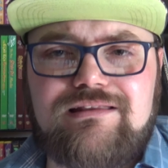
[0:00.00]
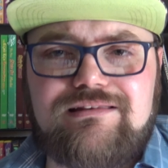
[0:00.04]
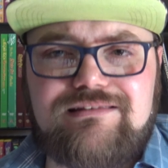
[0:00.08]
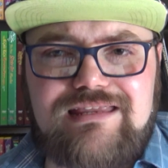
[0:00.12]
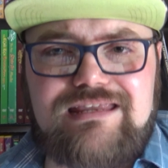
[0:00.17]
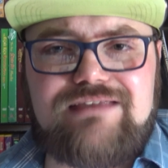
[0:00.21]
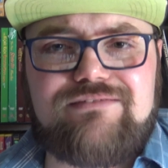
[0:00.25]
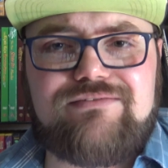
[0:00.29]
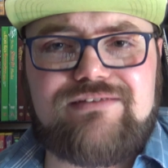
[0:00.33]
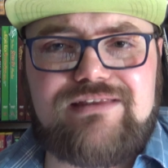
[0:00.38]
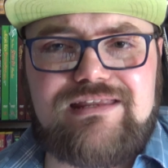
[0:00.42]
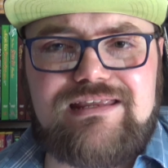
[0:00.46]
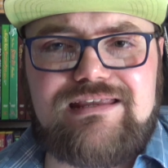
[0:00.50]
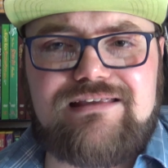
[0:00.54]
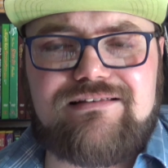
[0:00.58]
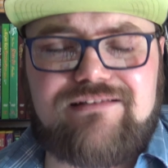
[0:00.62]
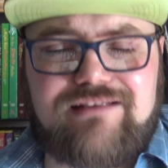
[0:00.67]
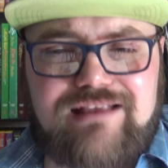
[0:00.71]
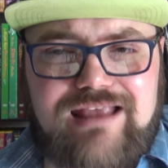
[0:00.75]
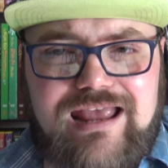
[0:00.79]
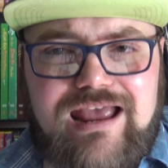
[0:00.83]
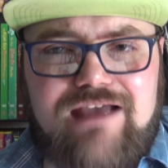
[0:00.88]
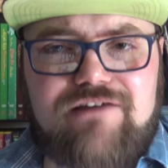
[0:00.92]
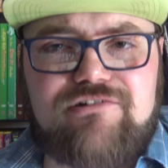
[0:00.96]
DVDs,
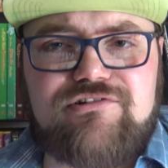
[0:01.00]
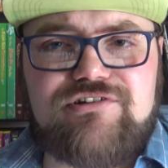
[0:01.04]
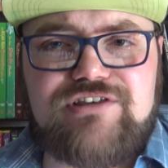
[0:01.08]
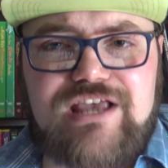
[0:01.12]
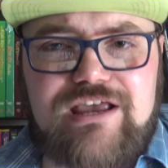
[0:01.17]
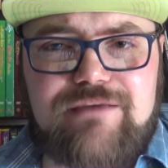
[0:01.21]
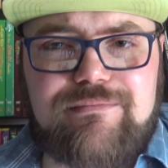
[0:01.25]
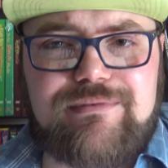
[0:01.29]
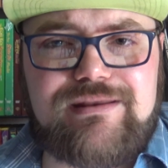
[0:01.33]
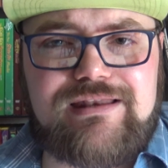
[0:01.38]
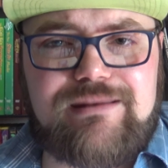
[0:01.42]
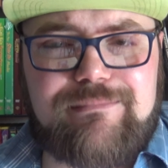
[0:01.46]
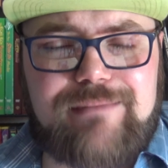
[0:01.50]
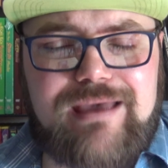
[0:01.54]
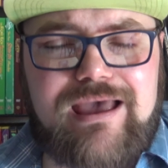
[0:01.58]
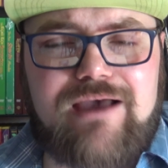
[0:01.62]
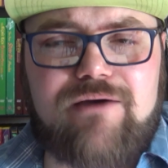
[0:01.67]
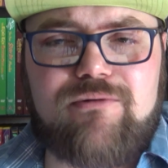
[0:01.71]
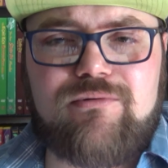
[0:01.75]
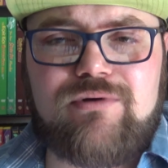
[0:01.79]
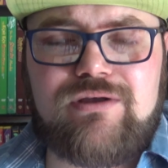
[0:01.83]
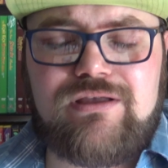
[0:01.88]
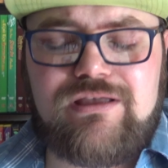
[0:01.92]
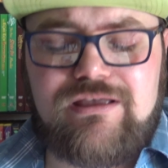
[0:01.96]
like how you get them in and
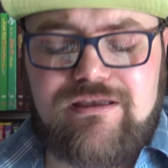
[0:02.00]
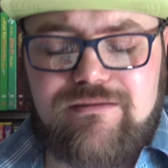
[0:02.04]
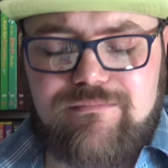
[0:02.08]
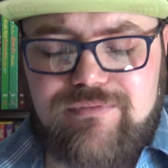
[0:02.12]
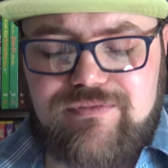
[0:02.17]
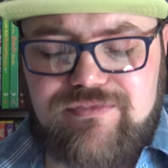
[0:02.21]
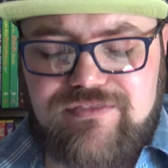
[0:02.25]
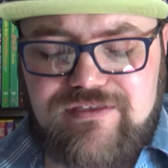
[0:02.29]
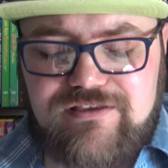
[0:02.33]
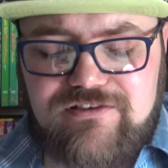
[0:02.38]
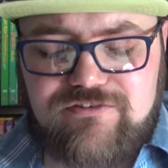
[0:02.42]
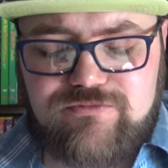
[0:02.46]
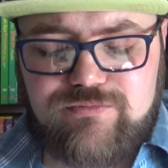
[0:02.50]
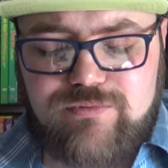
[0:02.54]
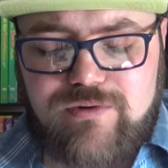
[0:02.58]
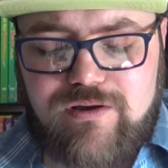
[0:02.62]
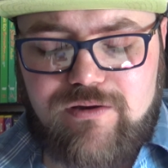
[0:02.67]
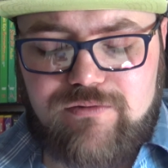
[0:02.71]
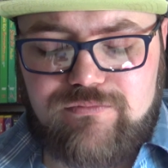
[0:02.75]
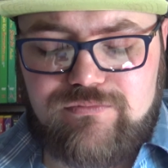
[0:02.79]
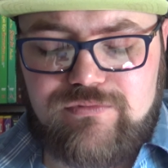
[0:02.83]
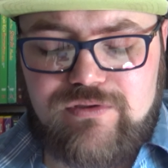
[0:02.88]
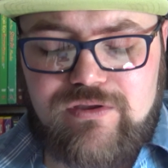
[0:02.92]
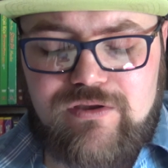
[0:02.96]
out. But this
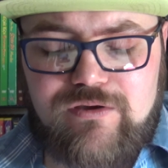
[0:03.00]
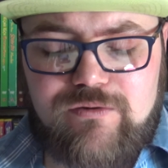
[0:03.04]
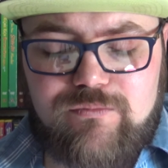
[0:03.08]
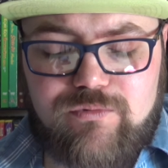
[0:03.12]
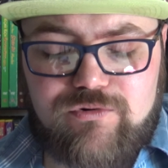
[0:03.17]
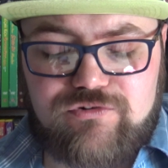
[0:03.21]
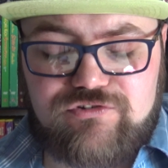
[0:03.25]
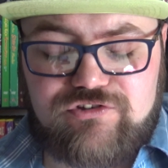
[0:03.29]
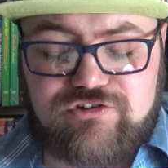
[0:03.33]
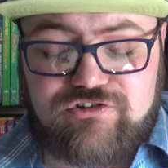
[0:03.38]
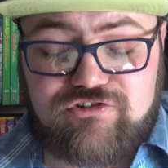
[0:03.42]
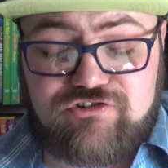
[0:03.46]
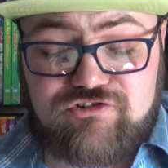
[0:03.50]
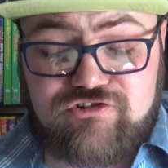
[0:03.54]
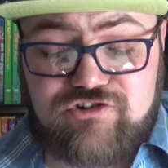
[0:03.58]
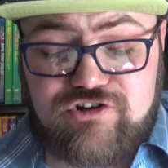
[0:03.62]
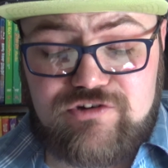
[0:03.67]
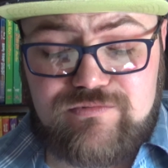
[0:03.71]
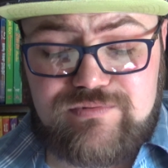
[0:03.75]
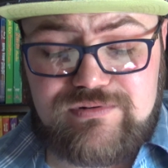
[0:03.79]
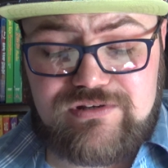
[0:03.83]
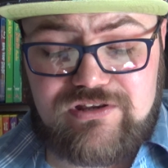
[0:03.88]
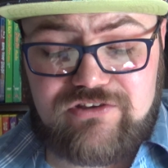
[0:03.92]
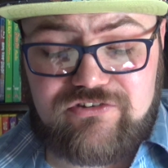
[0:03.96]
one was a
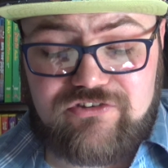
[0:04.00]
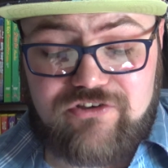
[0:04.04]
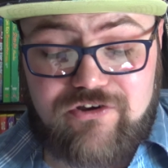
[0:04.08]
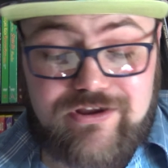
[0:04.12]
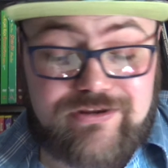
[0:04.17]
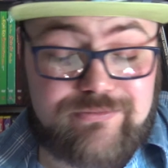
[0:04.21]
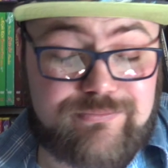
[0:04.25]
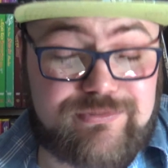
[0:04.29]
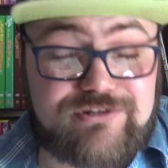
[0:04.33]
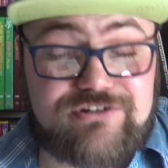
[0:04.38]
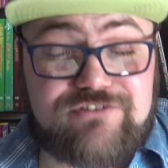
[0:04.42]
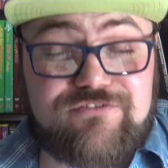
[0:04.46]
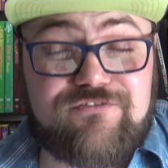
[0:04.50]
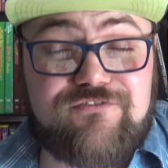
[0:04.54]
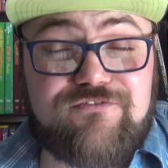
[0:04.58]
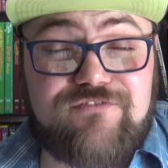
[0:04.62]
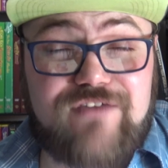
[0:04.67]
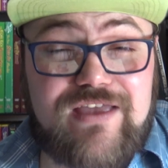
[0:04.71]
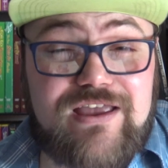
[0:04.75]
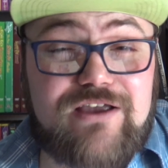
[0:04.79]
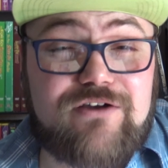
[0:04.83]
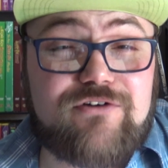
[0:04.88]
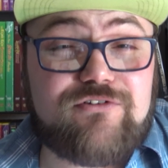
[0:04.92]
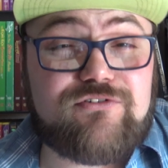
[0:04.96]
stupid design which
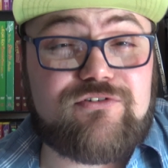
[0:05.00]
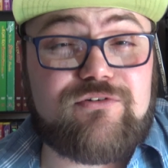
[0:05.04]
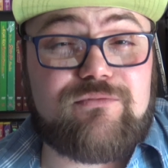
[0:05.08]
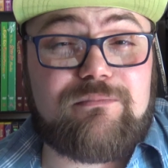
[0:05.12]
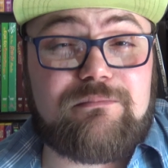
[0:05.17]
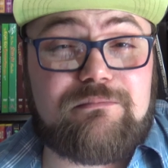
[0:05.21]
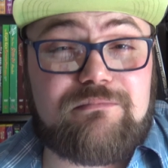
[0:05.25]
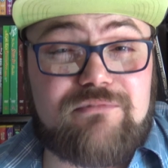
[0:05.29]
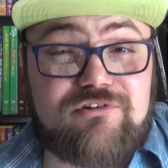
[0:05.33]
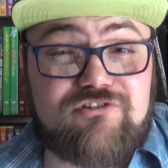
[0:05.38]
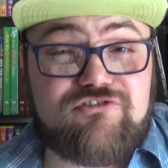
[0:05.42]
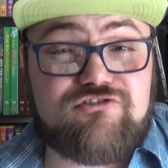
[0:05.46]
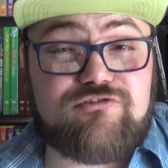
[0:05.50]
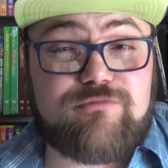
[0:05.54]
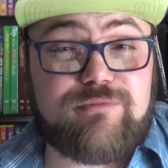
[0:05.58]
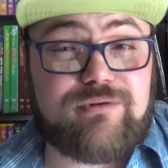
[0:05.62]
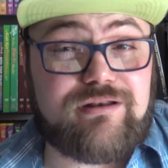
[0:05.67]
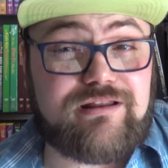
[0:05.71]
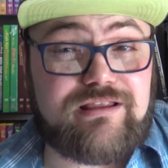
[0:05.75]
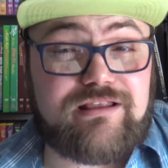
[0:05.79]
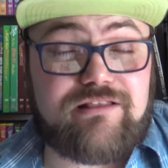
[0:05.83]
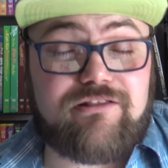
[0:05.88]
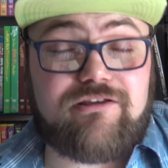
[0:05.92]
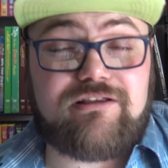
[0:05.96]
failed
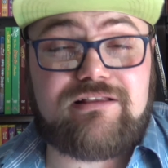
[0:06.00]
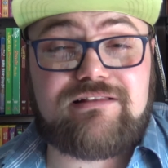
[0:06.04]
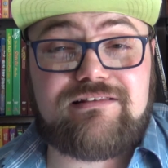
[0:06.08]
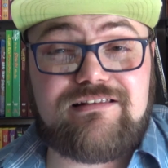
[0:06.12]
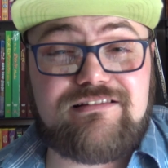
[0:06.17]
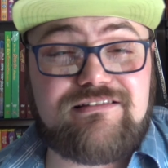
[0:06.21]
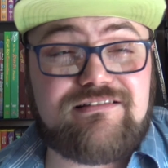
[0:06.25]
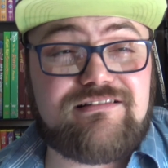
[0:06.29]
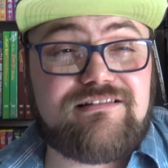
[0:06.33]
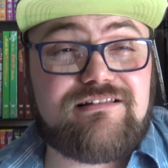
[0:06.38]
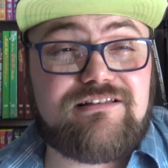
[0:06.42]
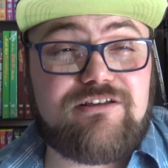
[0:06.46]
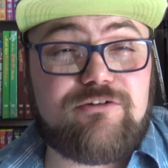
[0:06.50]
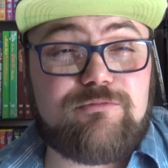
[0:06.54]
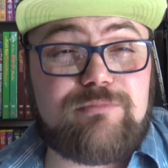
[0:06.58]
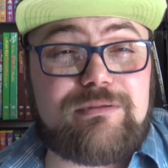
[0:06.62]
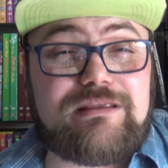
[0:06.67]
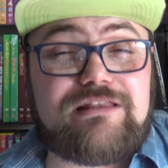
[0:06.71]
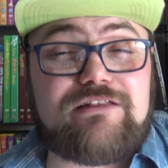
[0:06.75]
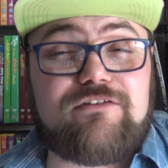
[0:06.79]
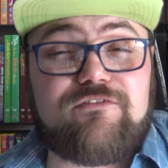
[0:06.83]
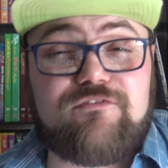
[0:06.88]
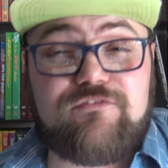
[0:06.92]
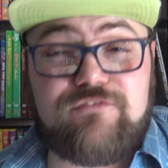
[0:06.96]
miserably. Like this could
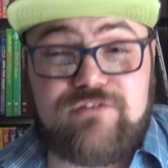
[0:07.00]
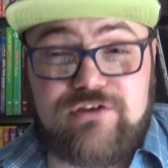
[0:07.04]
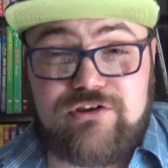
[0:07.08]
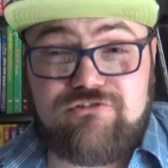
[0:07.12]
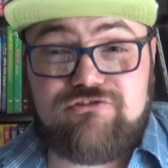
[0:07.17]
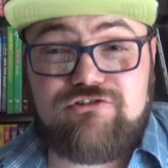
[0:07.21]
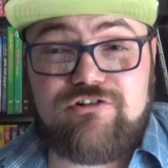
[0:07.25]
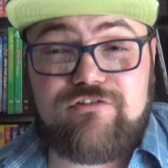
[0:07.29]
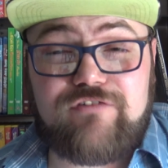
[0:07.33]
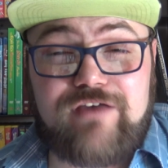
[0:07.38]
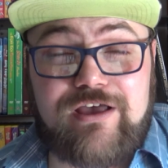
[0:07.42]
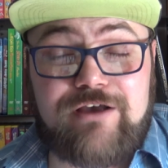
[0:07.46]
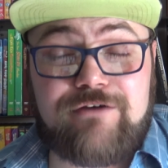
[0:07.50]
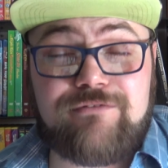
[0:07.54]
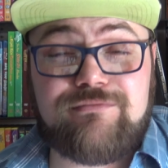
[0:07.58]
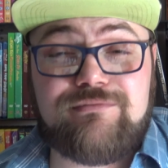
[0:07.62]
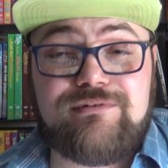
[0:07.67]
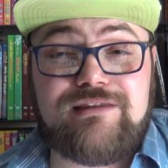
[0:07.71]
be the future of how